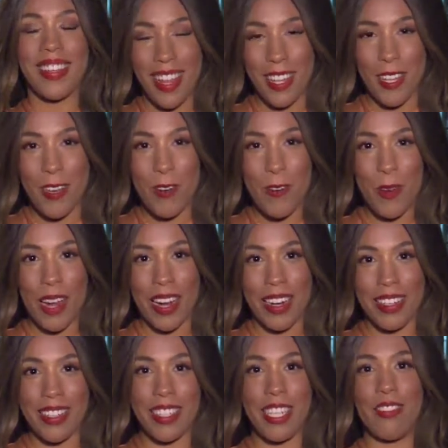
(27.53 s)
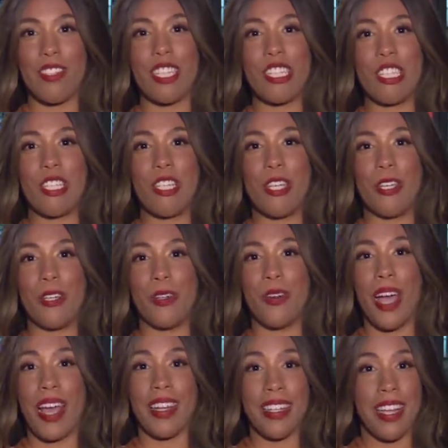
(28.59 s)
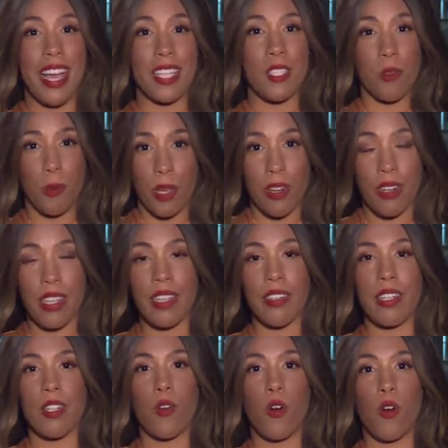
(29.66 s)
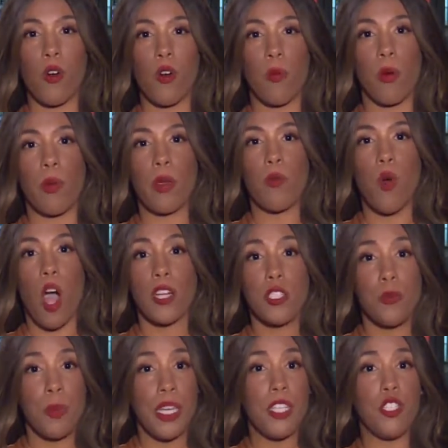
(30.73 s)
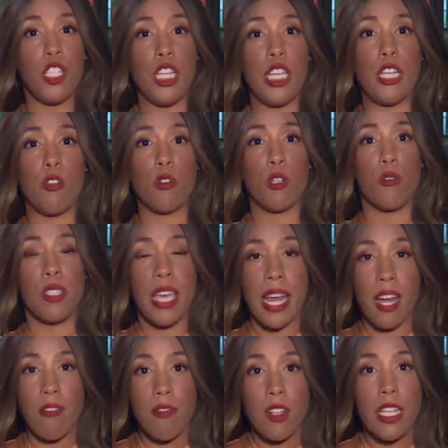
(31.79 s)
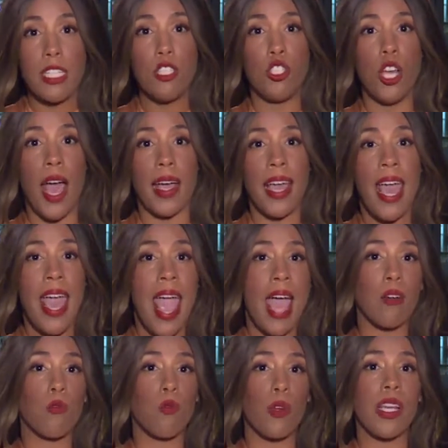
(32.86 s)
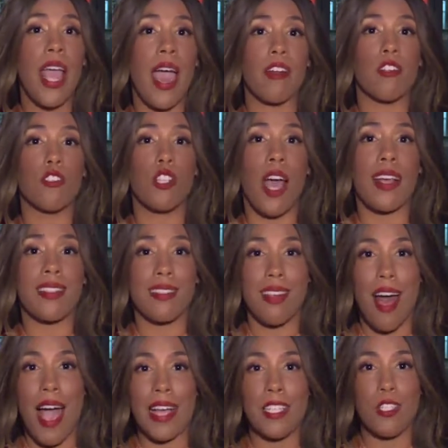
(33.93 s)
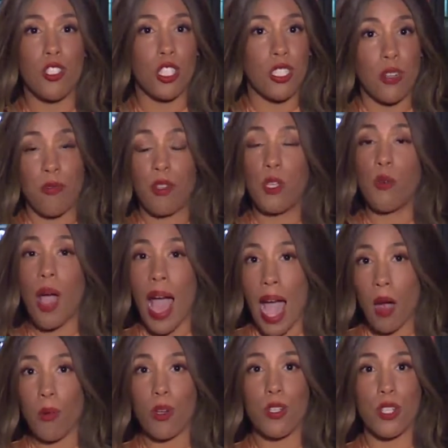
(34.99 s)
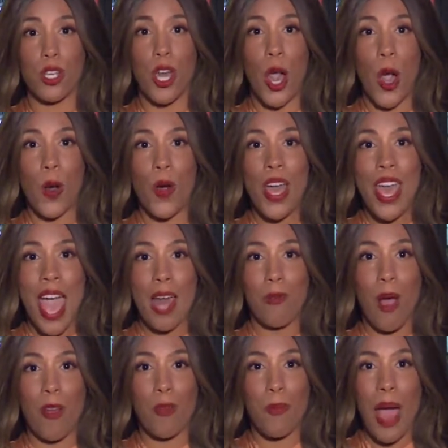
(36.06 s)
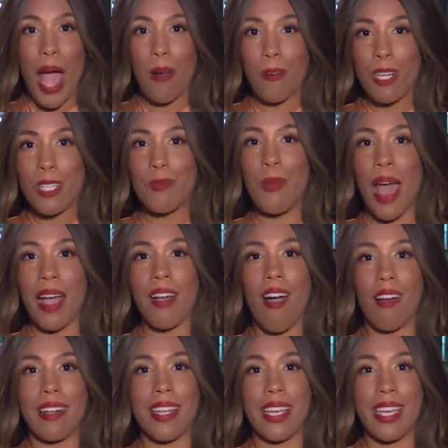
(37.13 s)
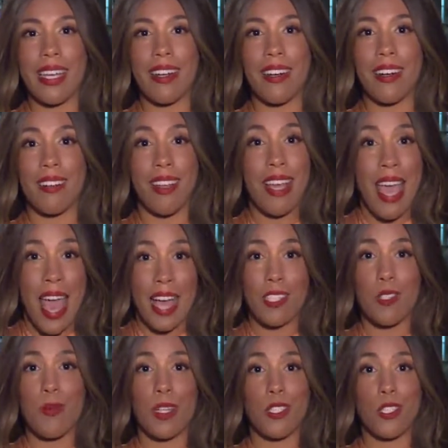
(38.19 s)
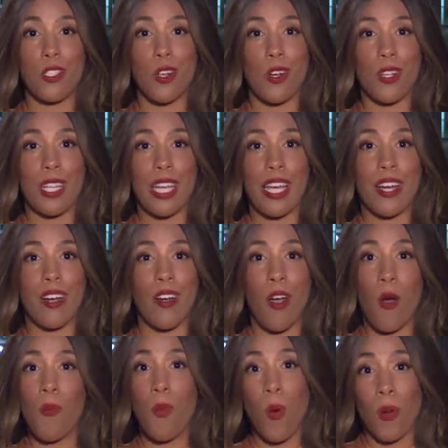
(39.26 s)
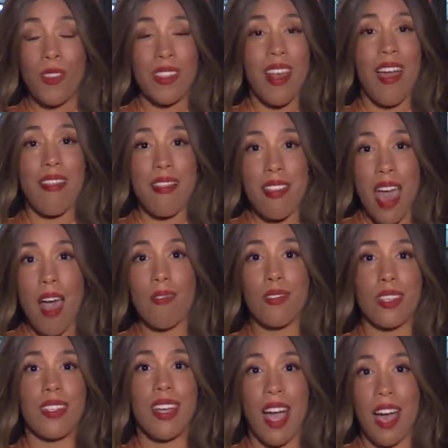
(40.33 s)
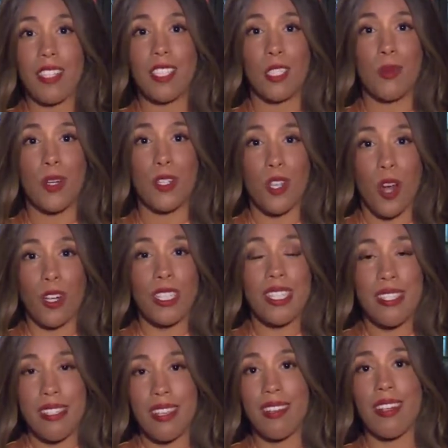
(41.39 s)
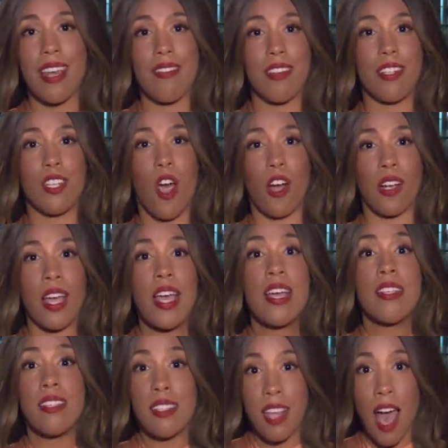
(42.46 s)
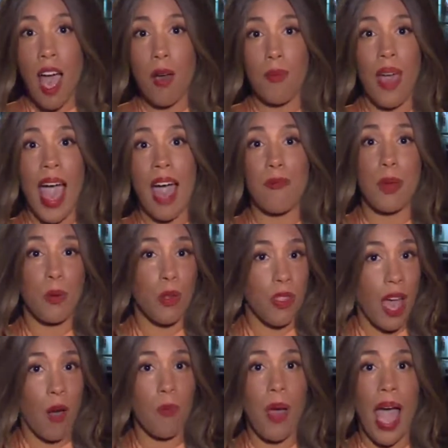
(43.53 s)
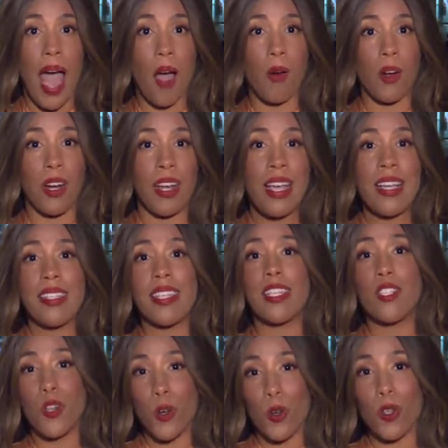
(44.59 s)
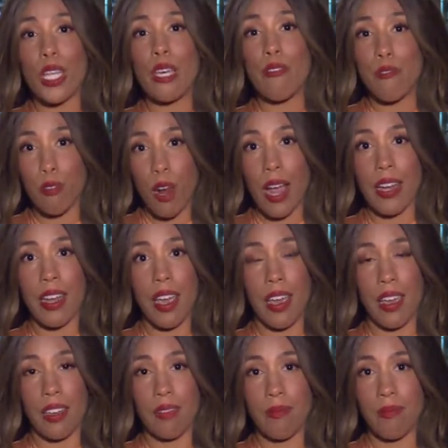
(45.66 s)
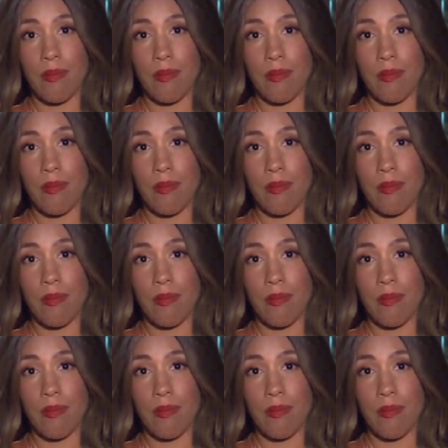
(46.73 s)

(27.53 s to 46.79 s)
Hello, Wayne. Good evening to you. And yes, we are here in Corbett where we watched PGE crews carefully check and re energize lines just a few hours ago. And while the power is back on here, as you mentioned earlier, more than a thousand customers are still in the dark. Some have been without power since early Friday.